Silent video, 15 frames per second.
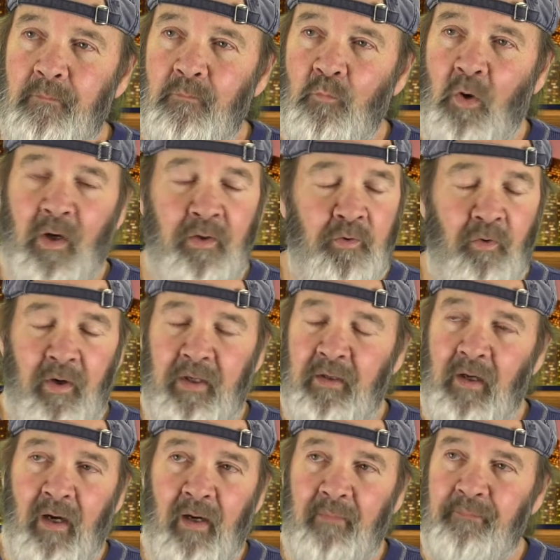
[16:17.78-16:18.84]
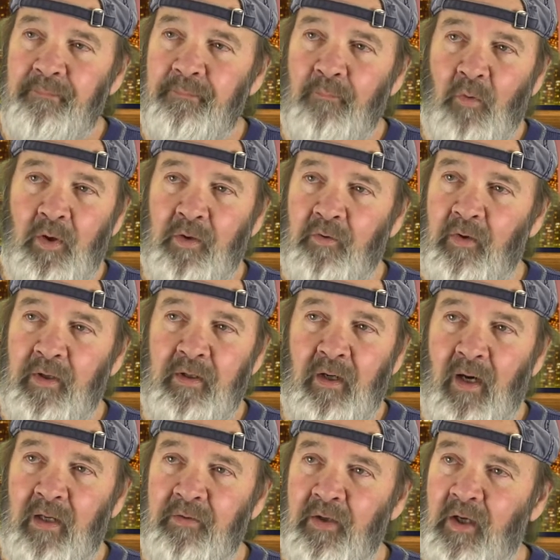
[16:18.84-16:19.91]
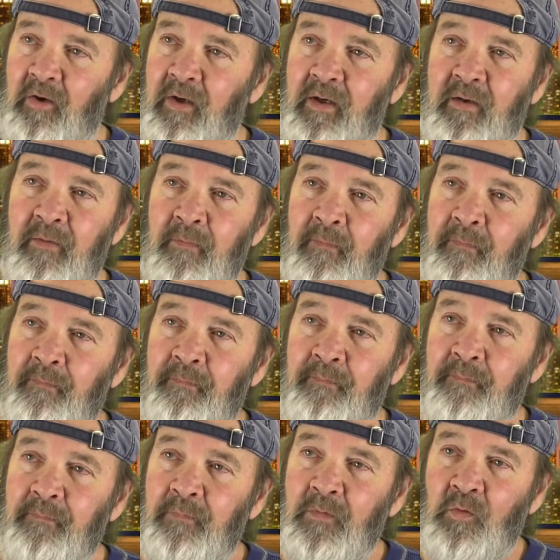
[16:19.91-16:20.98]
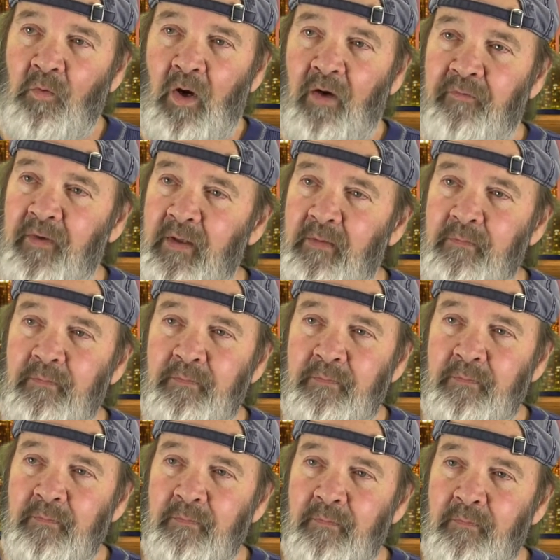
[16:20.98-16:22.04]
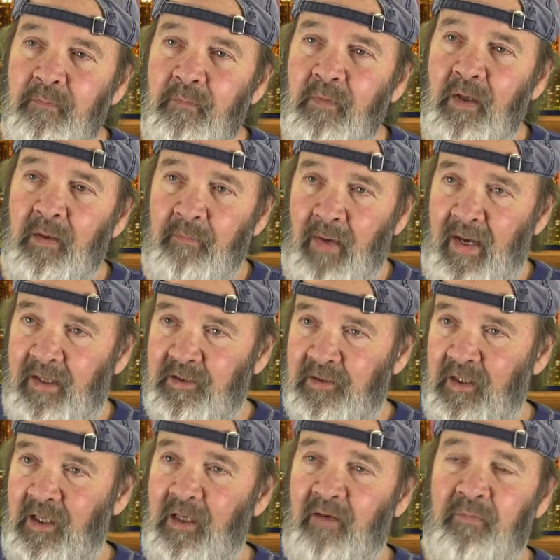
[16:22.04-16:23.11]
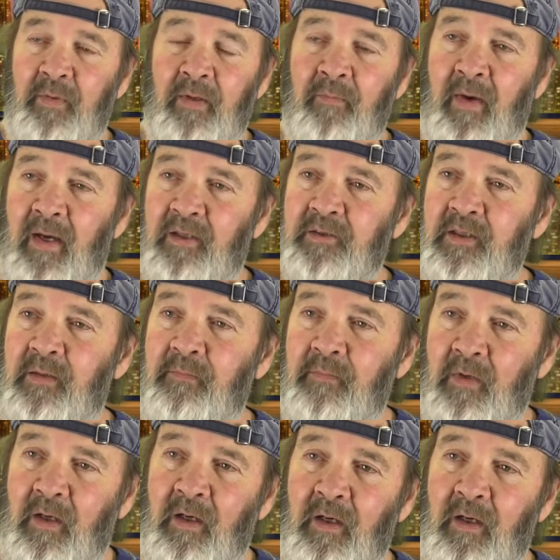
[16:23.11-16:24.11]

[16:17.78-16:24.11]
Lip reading: What a great guy. What a great guy. Derek, Ruffy, and Maxine. I've met Maxine,